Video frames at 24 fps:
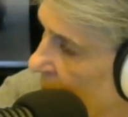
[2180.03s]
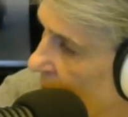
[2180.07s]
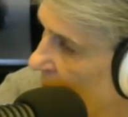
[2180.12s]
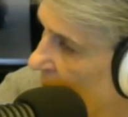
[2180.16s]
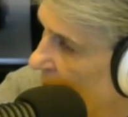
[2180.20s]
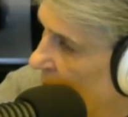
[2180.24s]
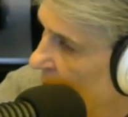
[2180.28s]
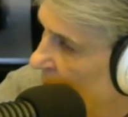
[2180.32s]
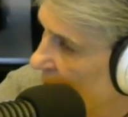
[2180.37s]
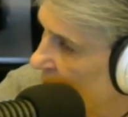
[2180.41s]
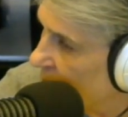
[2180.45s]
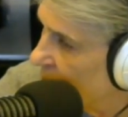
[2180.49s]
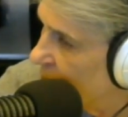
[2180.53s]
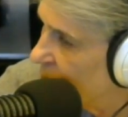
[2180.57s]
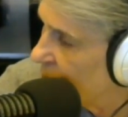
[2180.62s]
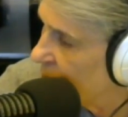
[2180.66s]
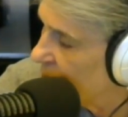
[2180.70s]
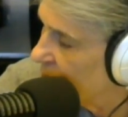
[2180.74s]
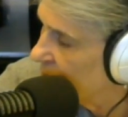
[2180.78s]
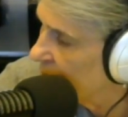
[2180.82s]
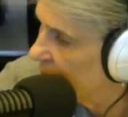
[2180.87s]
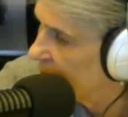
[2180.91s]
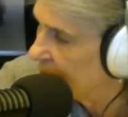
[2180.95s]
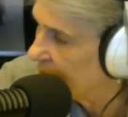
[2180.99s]
about
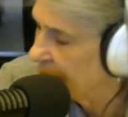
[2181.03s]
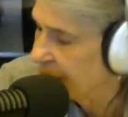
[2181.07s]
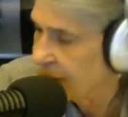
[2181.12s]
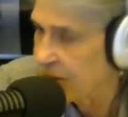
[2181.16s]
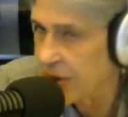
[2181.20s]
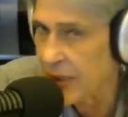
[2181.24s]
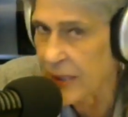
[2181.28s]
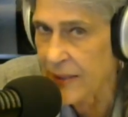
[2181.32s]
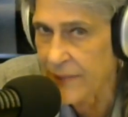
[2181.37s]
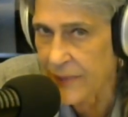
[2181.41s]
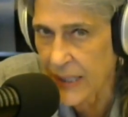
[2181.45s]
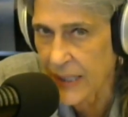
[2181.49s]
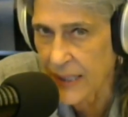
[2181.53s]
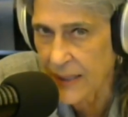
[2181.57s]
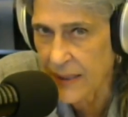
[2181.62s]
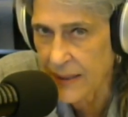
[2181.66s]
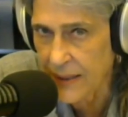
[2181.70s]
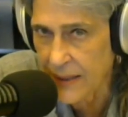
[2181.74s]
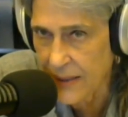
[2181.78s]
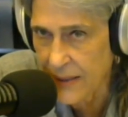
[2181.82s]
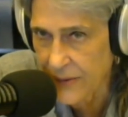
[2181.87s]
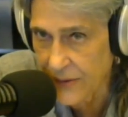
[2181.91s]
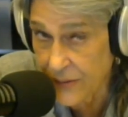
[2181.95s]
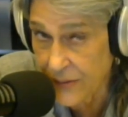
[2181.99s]
journalists living in
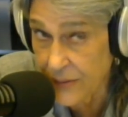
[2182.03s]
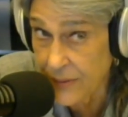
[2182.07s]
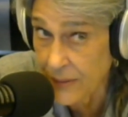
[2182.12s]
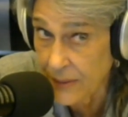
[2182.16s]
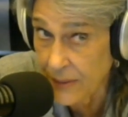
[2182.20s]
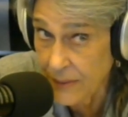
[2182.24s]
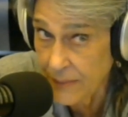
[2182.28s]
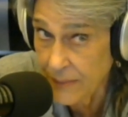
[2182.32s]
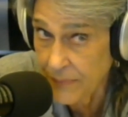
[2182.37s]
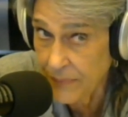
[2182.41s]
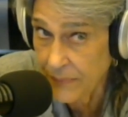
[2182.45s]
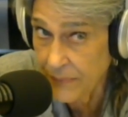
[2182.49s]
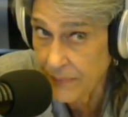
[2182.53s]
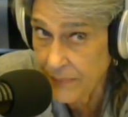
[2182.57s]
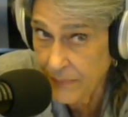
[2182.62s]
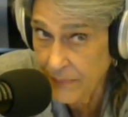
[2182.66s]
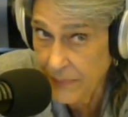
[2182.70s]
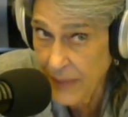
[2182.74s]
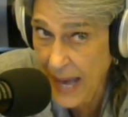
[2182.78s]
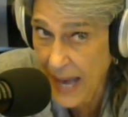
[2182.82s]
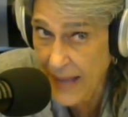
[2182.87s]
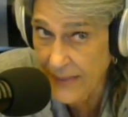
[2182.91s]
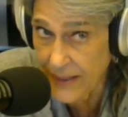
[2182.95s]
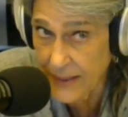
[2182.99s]
this
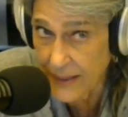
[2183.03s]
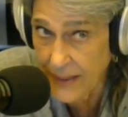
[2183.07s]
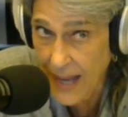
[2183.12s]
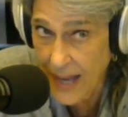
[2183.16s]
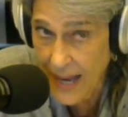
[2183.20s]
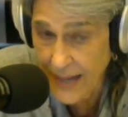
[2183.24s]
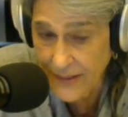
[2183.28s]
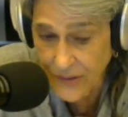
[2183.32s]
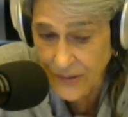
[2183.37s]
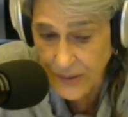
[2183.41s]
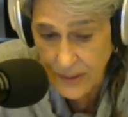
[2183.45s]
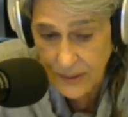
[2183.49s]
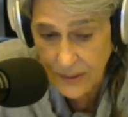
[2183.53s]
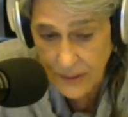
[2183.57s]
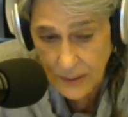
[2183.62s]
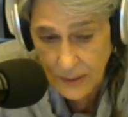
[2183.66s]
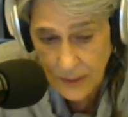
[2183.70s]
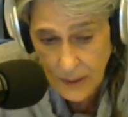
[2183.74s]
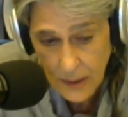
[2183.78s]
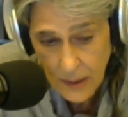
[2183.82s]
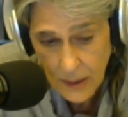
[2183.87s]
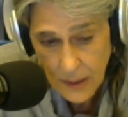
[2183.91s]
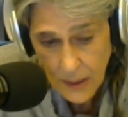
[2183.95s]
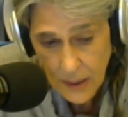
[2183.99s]
pathological
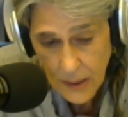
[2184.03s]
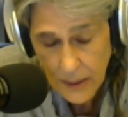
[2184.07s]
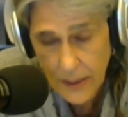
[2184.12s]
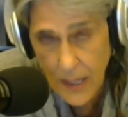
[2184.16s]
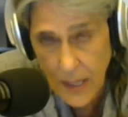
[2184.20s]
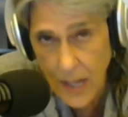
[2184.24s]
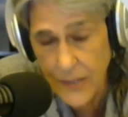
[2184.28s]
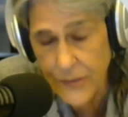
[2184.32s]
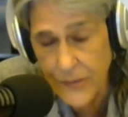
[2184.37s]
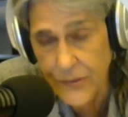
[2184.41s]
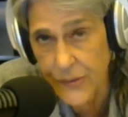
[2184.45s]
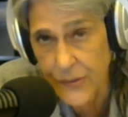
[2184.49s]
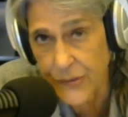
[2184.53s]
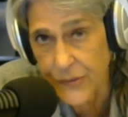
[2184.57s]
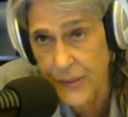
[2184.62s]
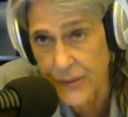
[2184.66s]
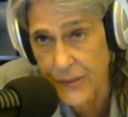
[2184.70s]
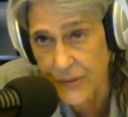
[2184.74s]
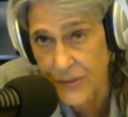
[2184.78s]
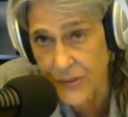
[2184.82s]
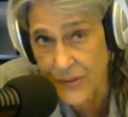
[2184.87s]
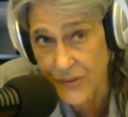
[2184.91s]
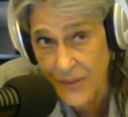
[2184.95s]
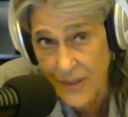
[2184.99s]

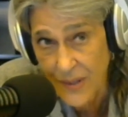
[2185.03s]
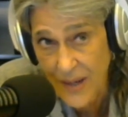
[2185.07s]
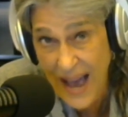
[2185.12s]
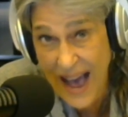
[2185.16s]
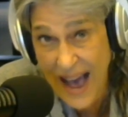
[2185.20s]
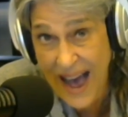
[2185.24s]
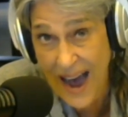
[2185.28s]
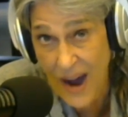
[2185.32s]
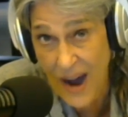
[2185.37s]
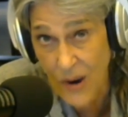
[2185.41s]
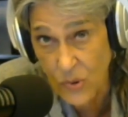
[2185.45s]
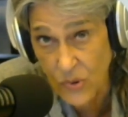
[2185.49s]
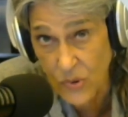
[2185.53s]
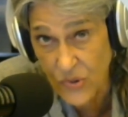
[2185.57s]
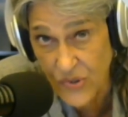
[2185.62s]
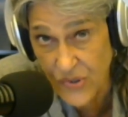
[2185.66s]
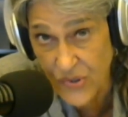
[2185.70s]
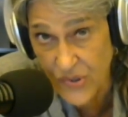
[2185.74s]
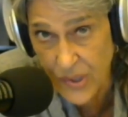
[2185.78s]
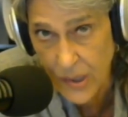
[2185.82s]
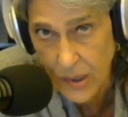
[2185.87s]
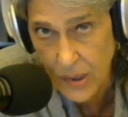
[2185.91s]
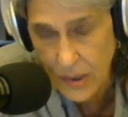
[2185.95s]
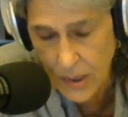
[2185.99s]
narcissist's
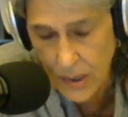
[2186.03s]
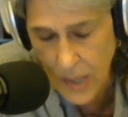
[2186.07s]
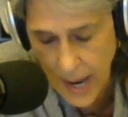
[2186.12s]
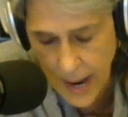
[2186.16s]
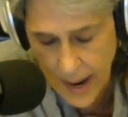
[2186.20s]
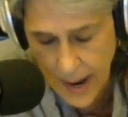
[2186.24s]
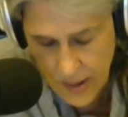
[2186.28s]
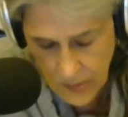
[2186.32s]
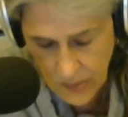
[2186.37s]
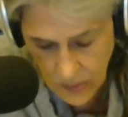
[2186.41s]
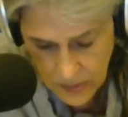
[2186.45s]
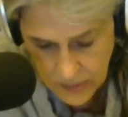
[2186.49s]
house now?